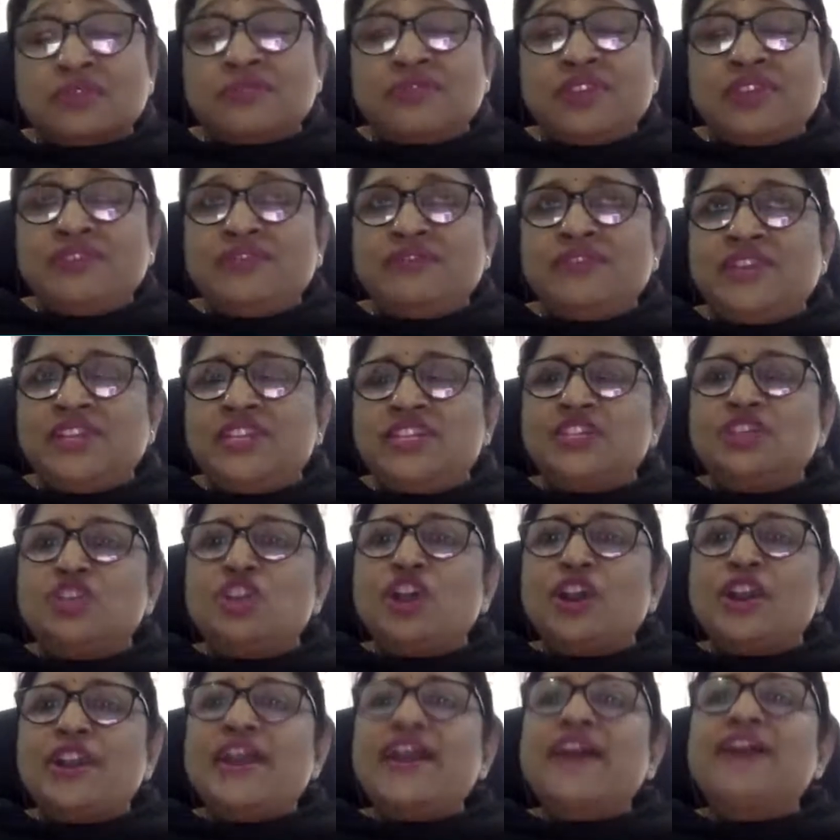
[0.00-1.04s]
did
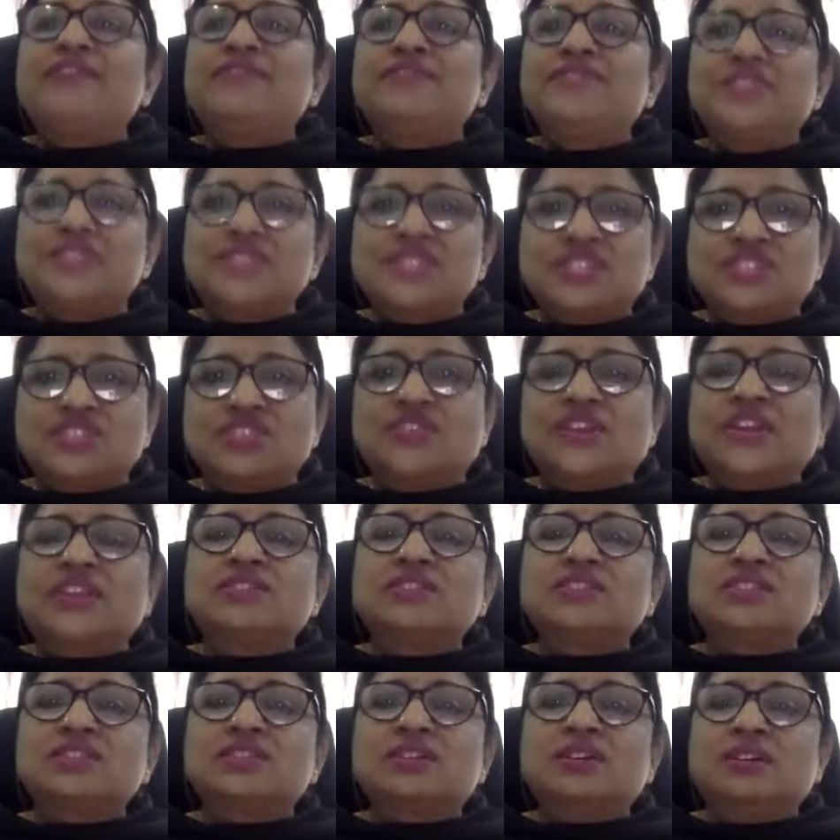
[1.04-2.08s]
not have this
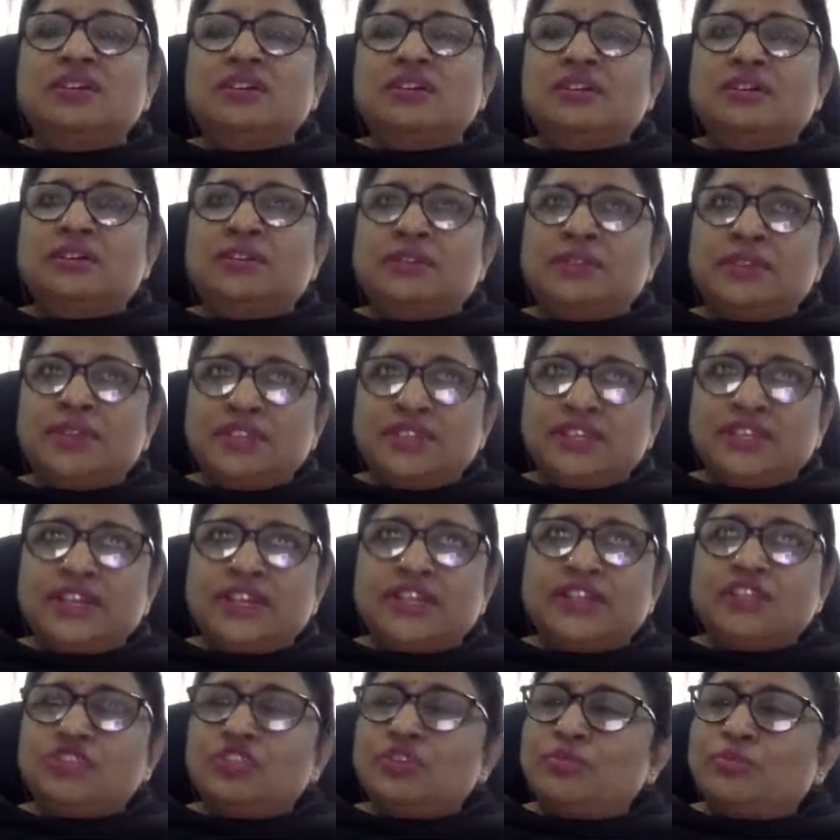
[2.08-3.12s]
strict
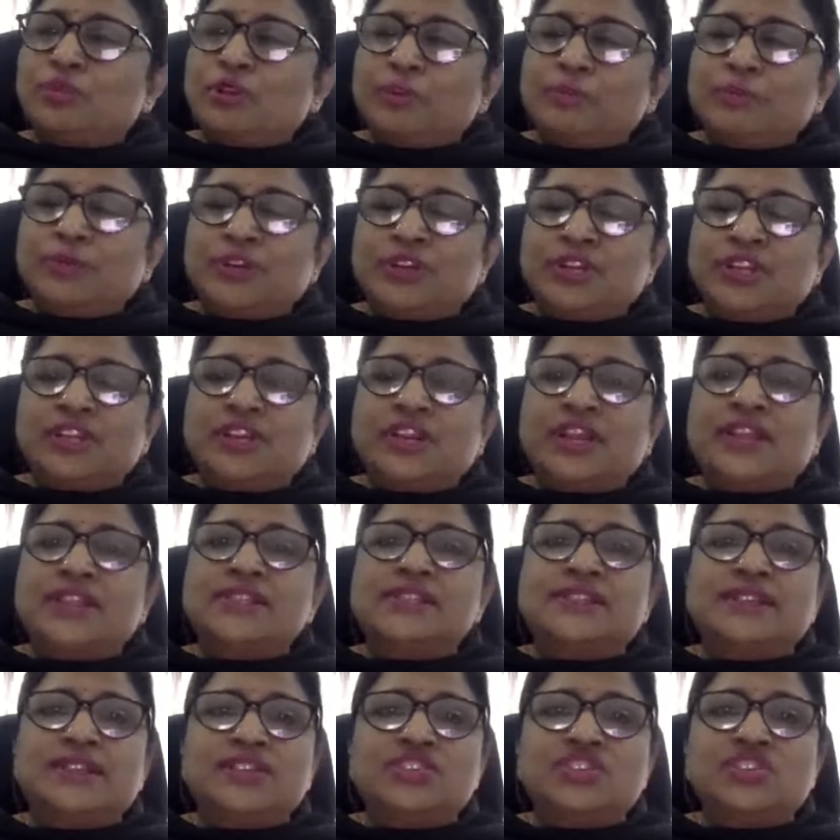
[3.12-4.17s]
intellectual property
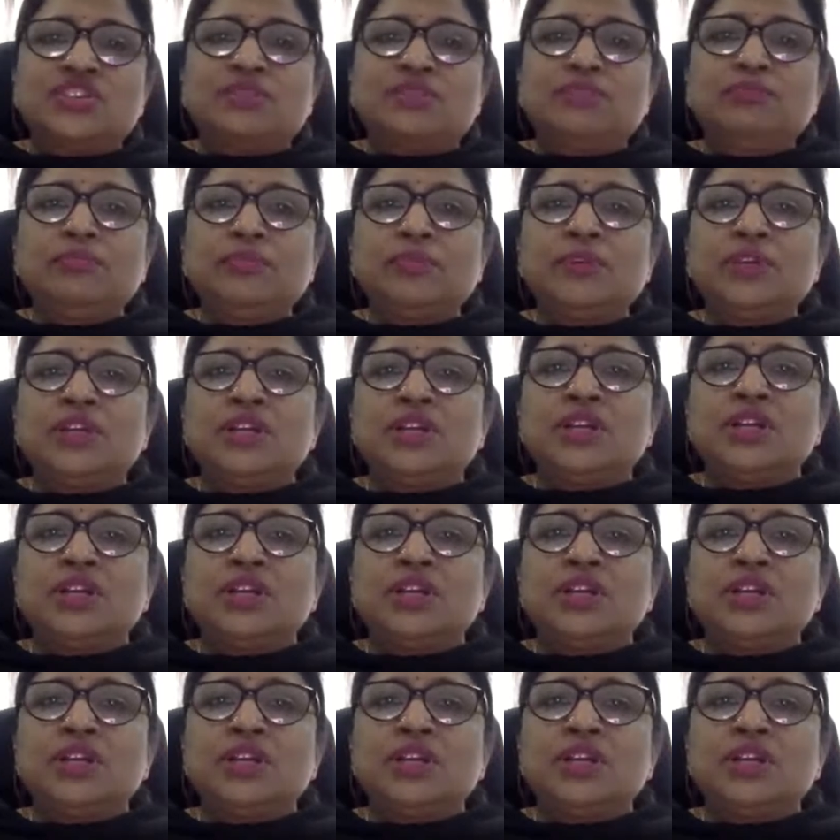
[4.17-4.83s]
rights regime.